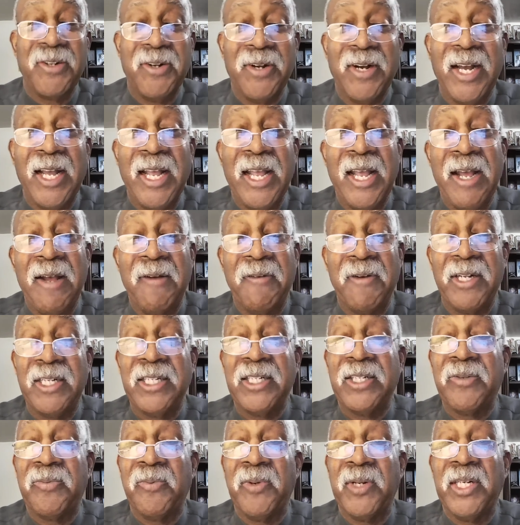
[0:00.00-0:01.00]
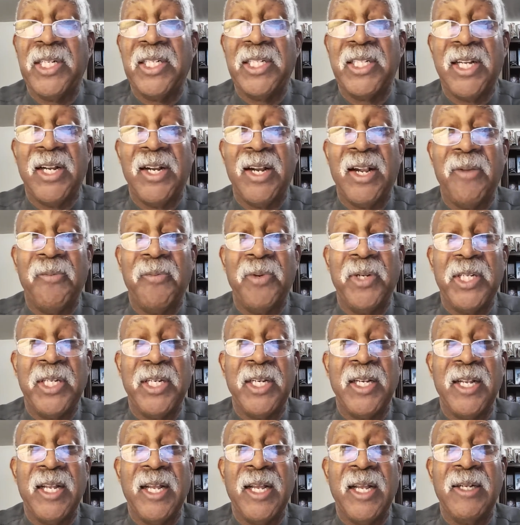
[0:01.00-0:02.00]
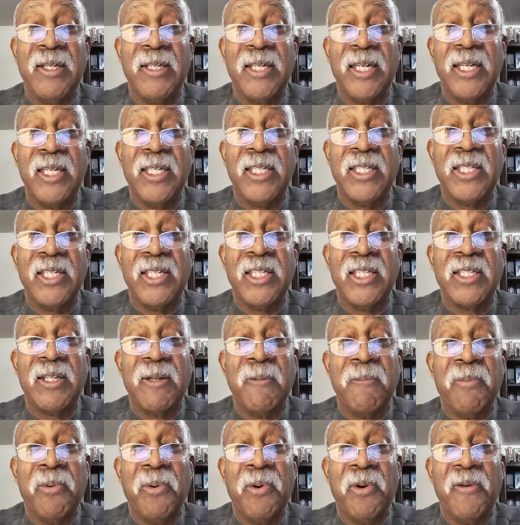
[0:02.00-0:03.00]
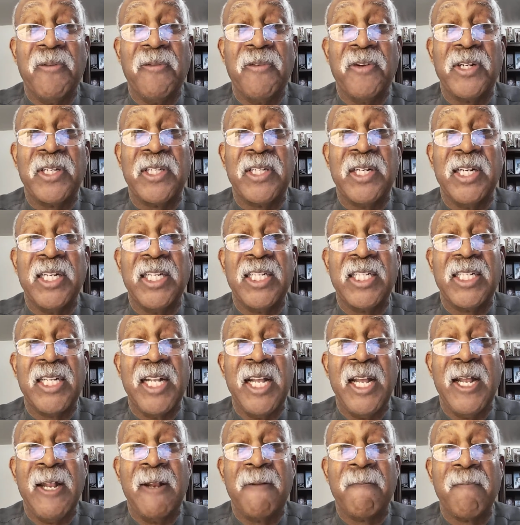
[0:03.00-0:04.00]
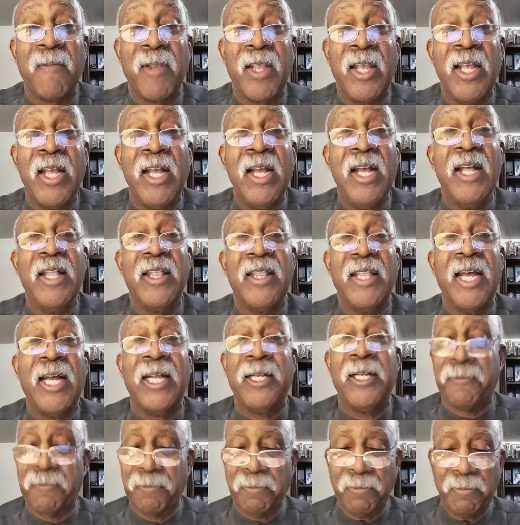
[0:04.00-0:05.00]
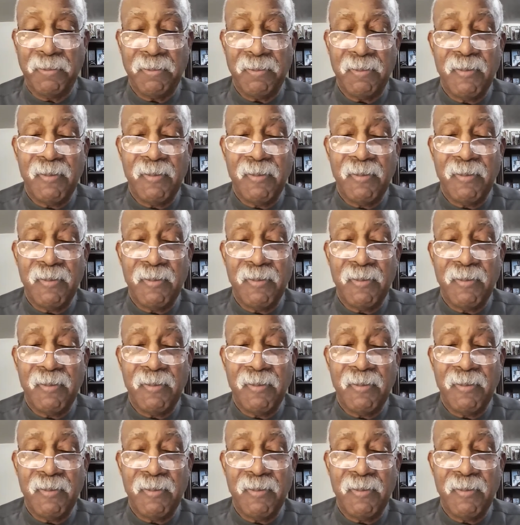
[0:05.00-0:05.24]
That's all I have. I just wanted to share that with you. It, it's just important for us to understand that